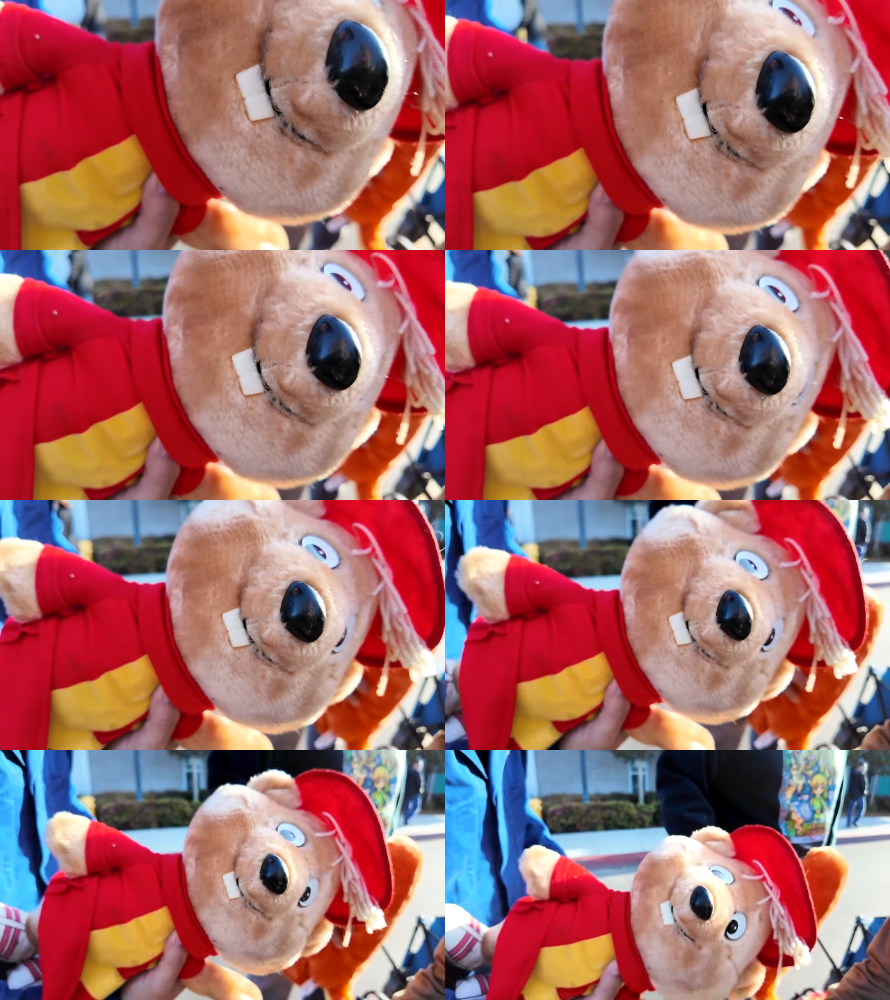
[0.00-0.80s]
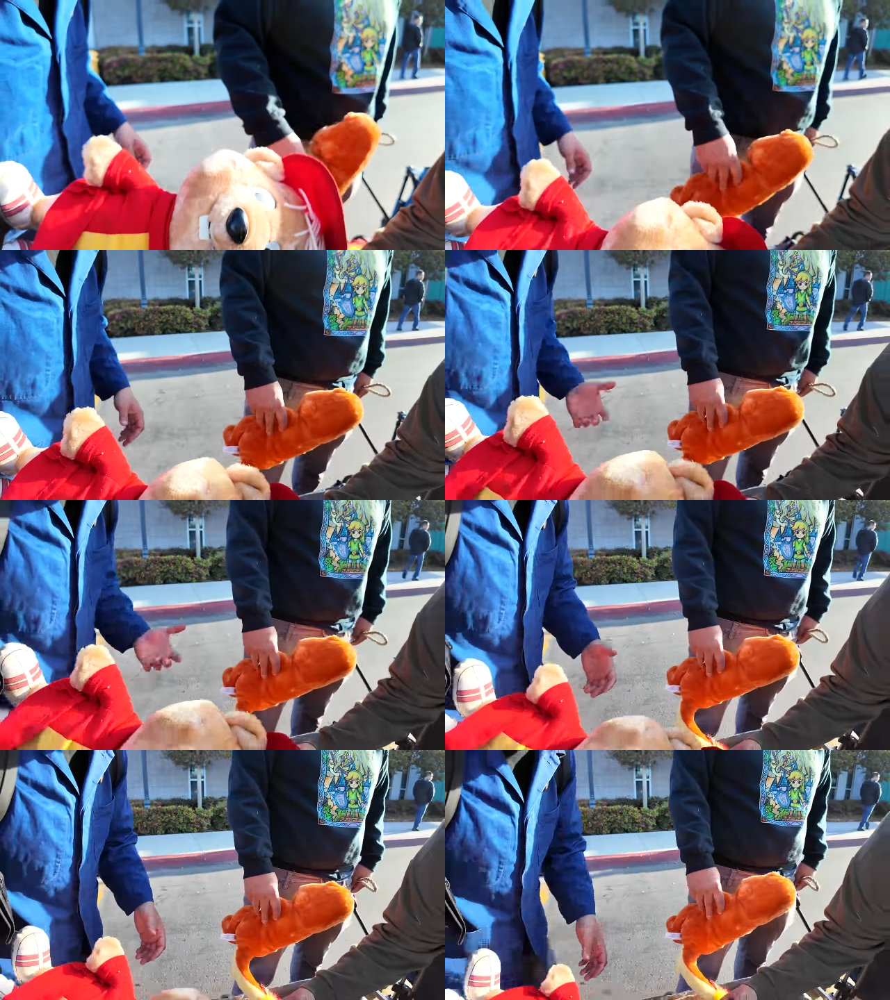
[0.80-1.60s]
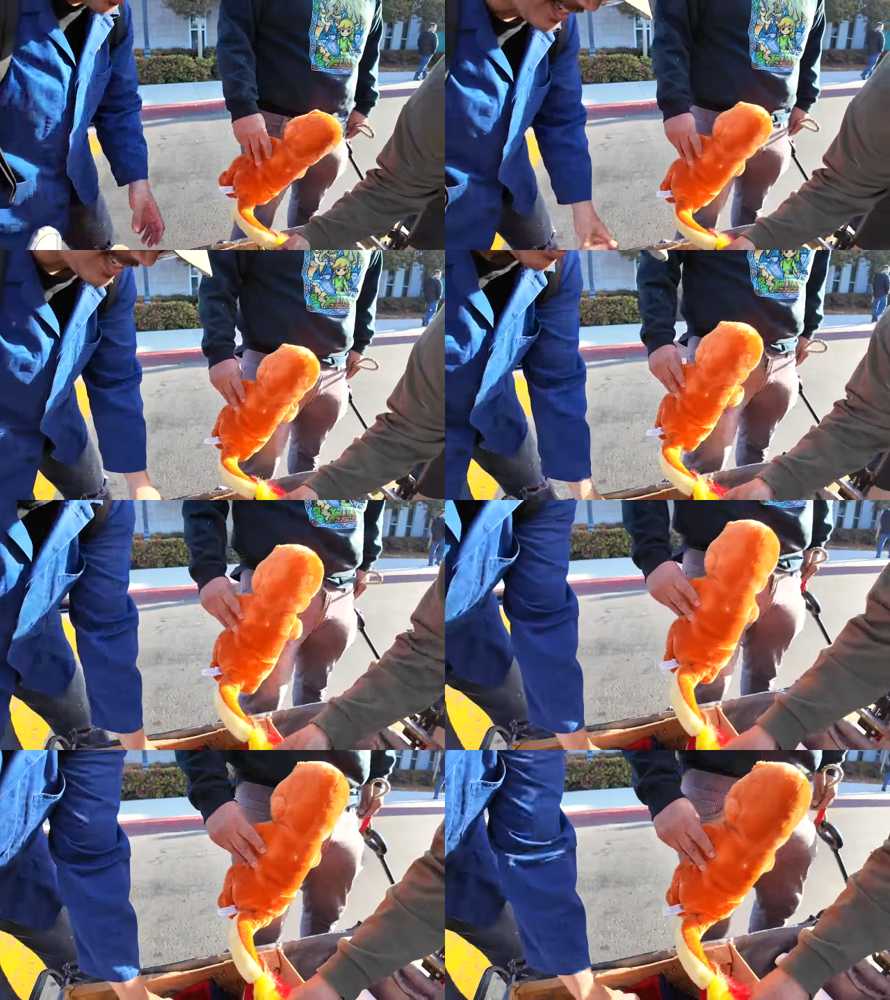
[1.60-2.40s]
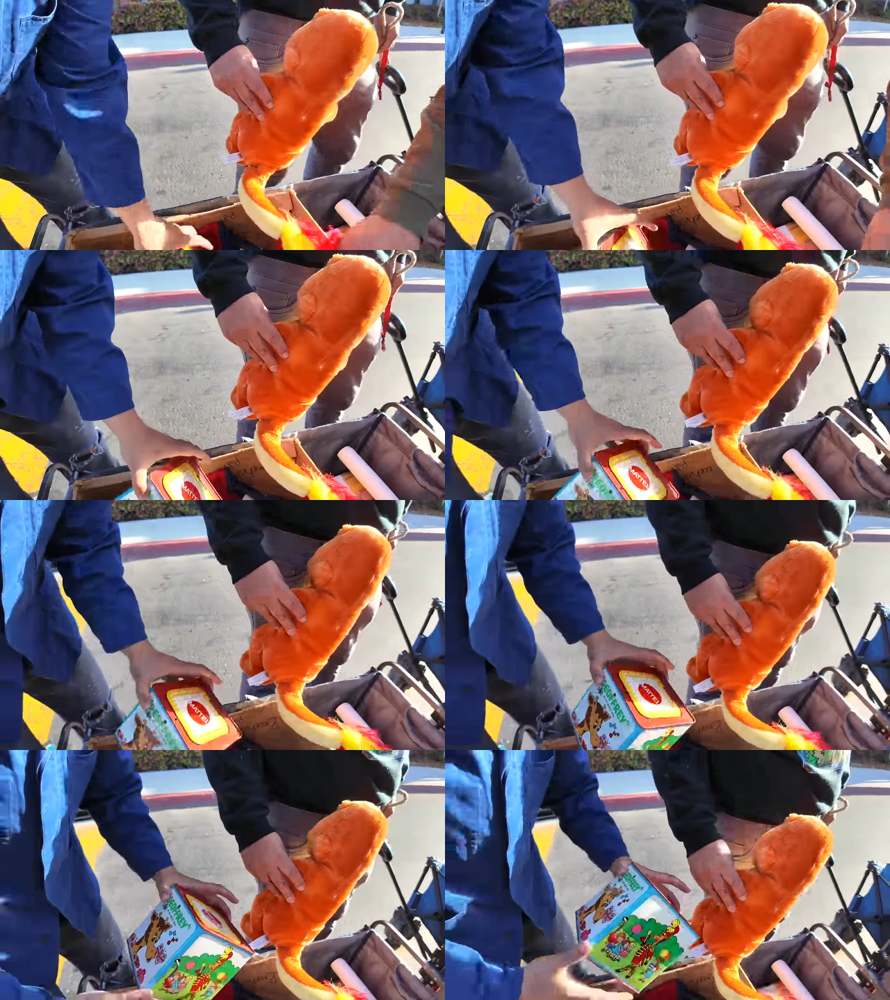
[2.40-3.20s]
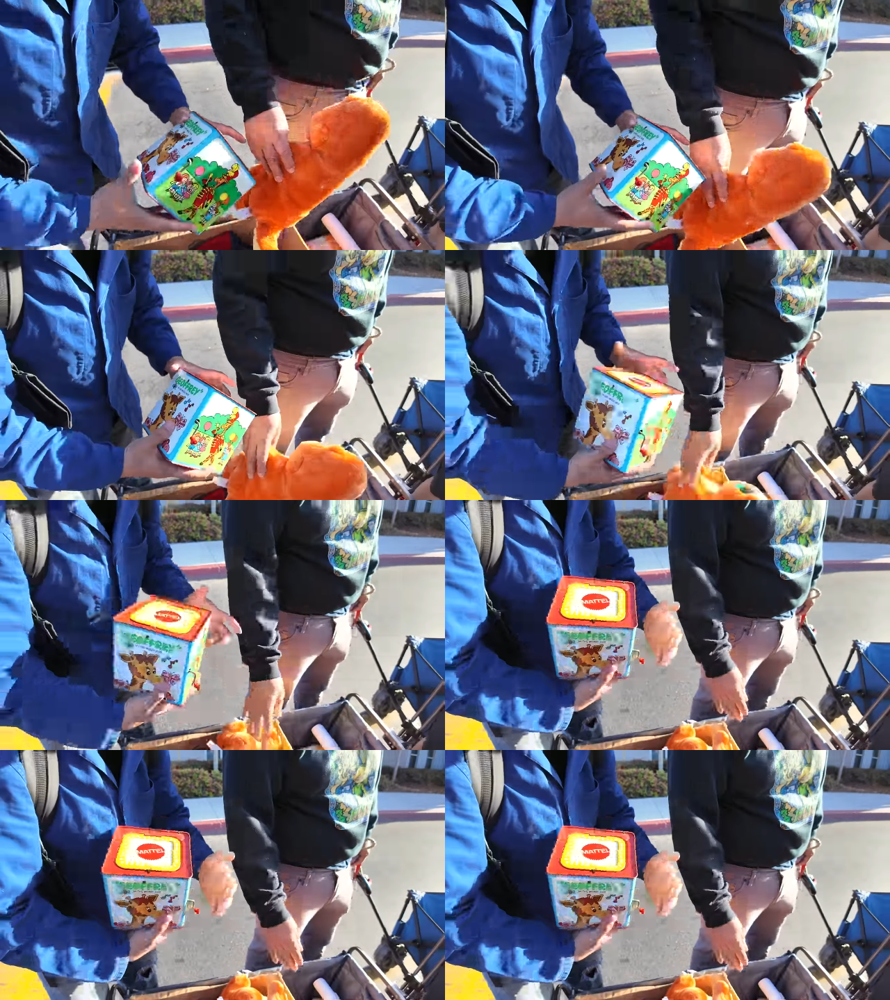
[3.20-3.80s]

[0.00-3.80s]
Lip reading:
[unreadable: no face in view]